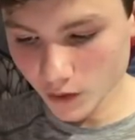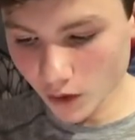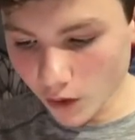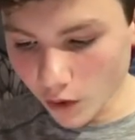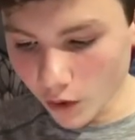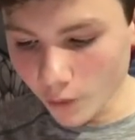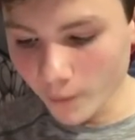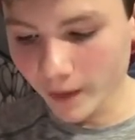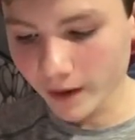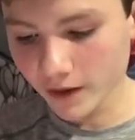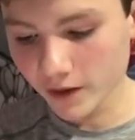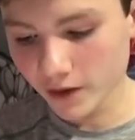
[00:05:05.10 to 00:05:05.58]

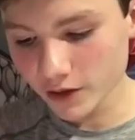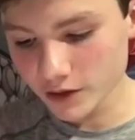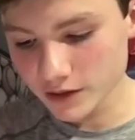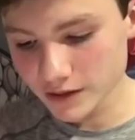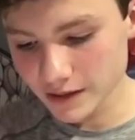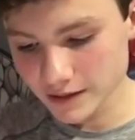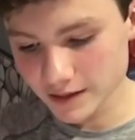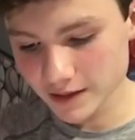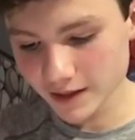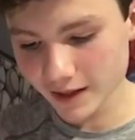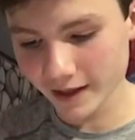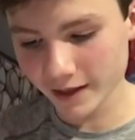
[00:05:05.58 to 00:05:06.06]
Oh my gosh,
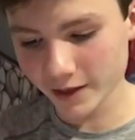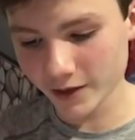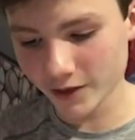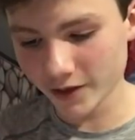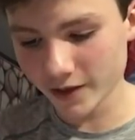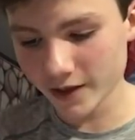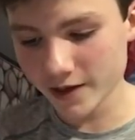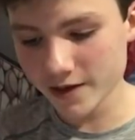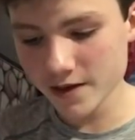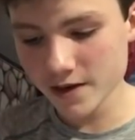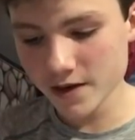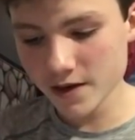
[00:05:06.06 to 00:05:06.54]
that's an
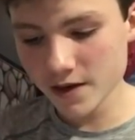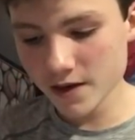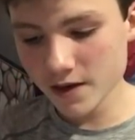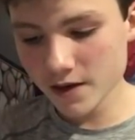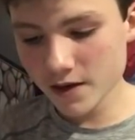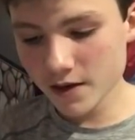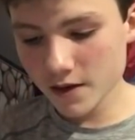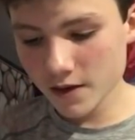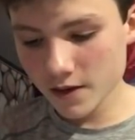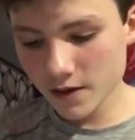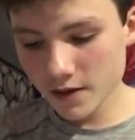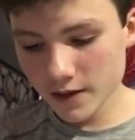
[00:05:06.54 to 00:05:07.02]
icon.
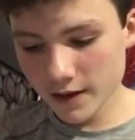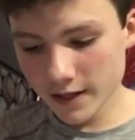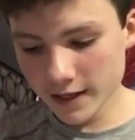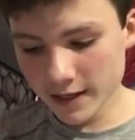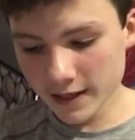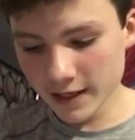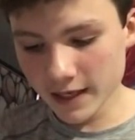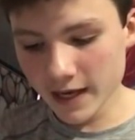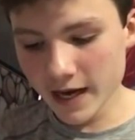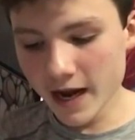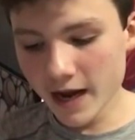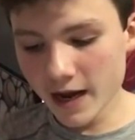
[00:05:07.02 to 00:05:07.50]
And
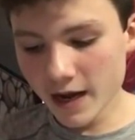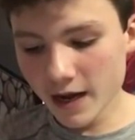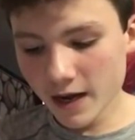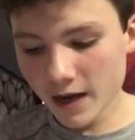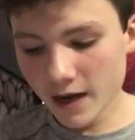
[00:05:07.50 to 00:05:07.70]
then